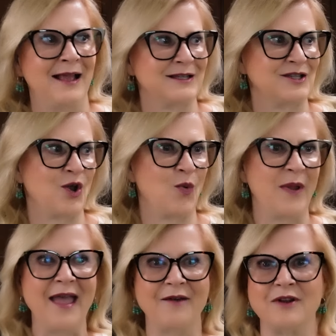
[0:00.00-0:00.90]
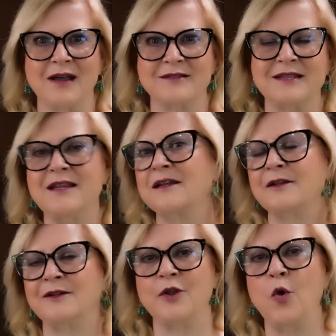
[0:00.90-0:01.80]
So we have not seen
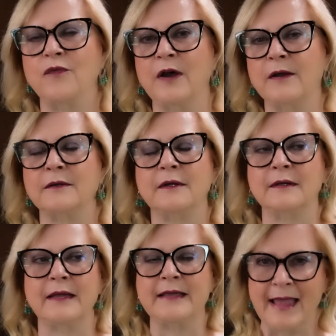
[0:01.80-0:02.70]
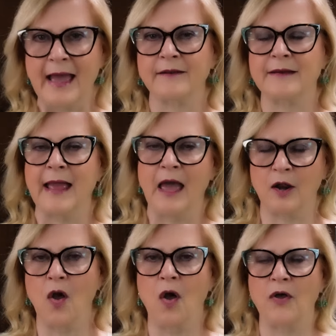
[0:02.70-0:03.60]
little Nova yet at
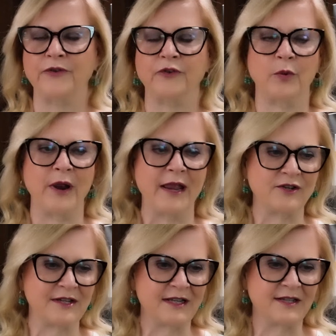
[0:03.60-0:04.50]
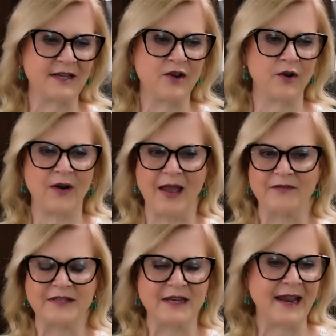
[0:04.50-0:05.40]
all. So we're anxious to see her.
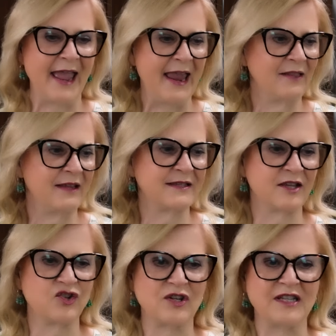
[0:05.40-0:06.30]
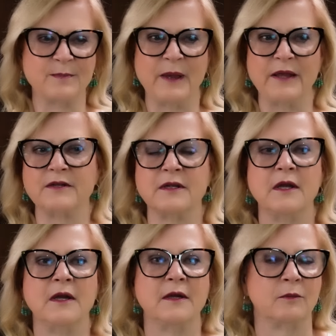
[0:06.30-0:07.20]
Haven't seen Haley since she spent,
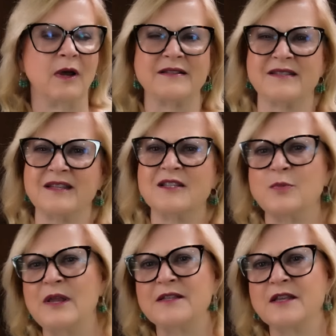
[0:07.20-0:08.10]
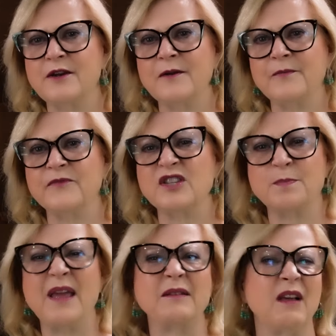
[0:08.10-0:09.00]
what, six weeks here? Mm-hmm. She
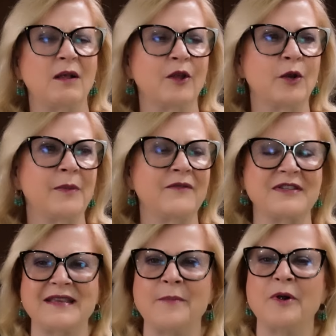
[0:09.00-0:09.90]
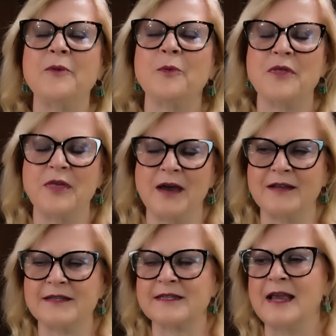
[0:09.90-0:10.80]
spent a little bit of a summer with
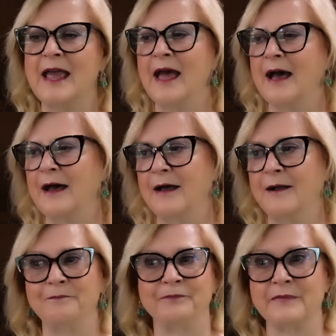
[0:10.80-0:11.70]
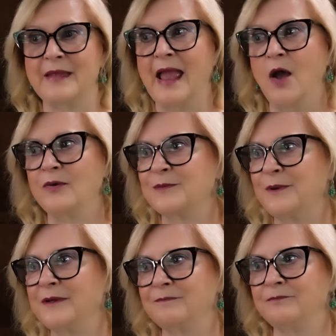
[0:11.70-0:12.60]
us. Um, now it's
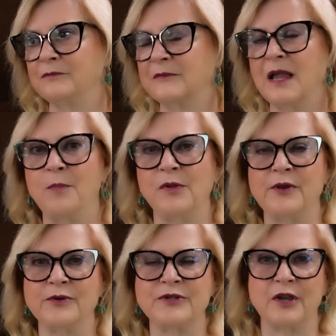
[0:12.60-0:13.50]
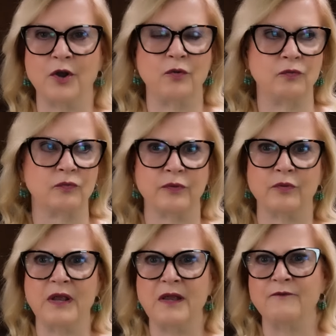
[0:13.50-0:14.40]
been a couple years ago,
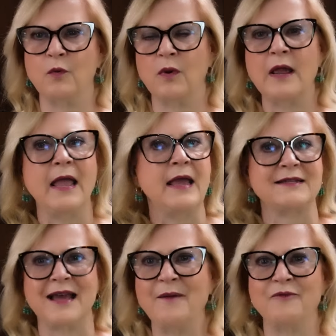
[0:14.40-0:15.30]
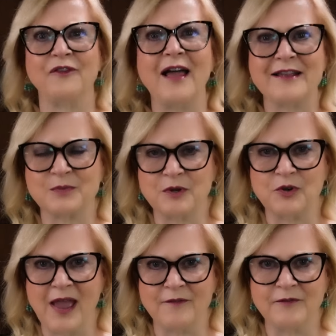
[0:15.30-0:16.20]
three, four. Time flies when
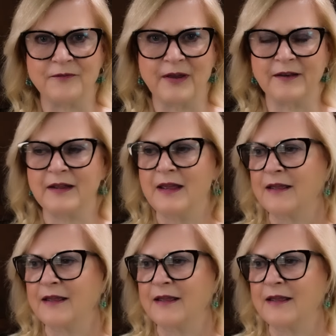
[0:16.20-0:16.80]
you're having fun.